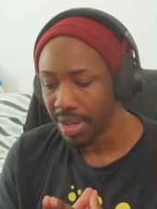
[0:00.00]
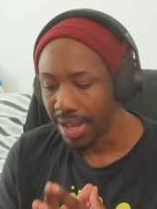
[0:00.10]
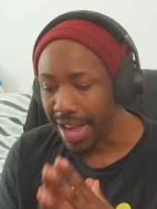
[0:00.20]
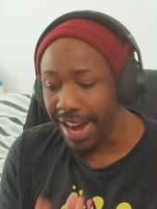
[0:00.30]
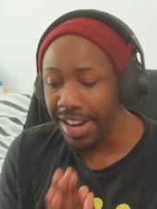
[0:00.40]

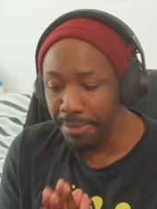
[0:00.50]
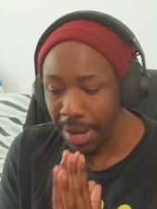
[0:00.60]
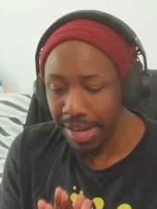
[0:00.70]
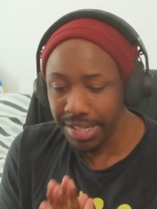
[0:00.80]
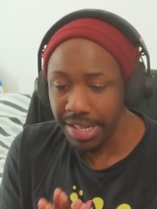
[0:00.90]
I
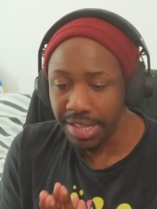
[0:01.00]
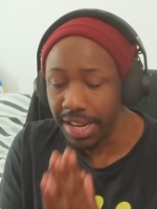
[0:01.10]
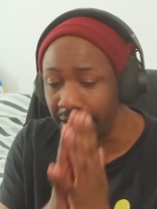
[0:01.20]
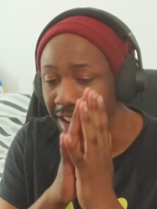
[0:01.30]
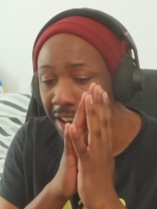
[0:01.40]
personally
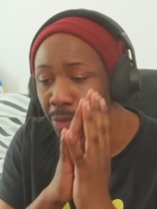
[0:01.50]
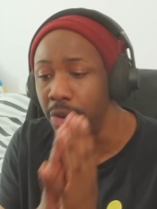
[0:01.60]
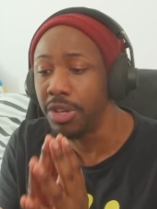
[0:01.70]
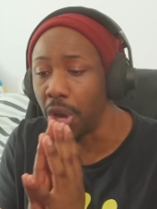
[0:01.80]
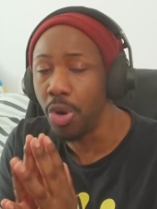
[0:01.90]
think it
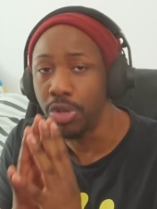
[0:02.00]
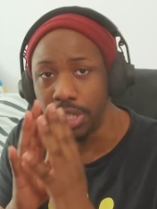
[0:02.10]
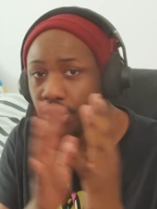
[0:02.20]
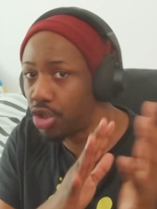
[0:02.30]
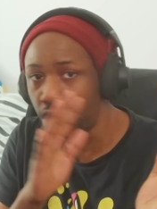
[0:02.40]
would go
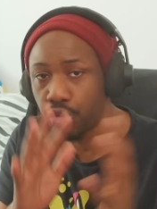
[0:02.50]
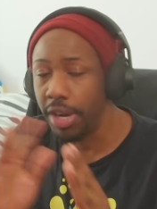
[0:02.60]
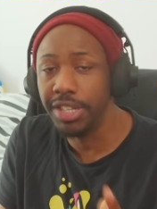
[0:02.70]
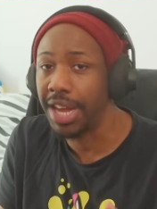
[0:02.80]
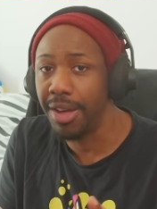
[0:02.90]

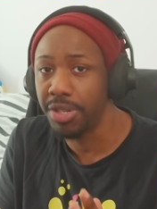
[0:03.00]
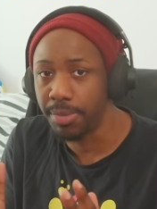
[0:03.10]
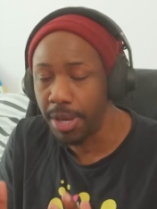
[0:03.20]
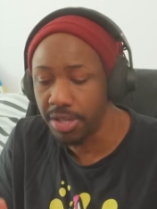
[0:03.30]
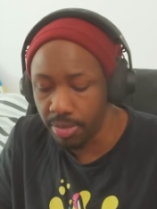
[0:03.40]
straight down to
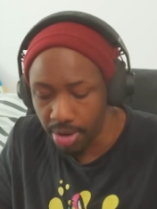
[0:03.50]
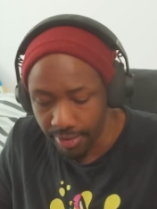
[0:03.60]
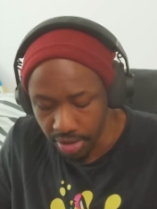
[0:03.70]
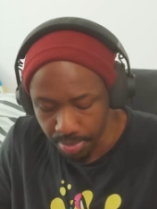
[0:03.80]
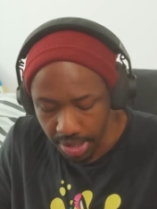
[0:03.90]
personal
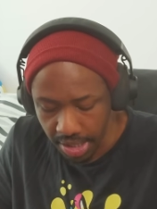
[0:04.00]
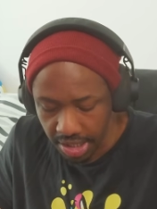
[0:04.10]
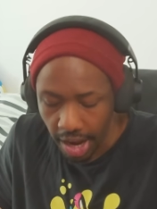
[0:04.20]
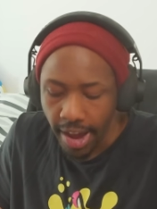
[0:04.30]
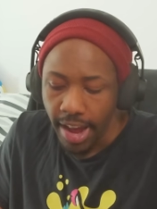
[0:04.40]
preference, because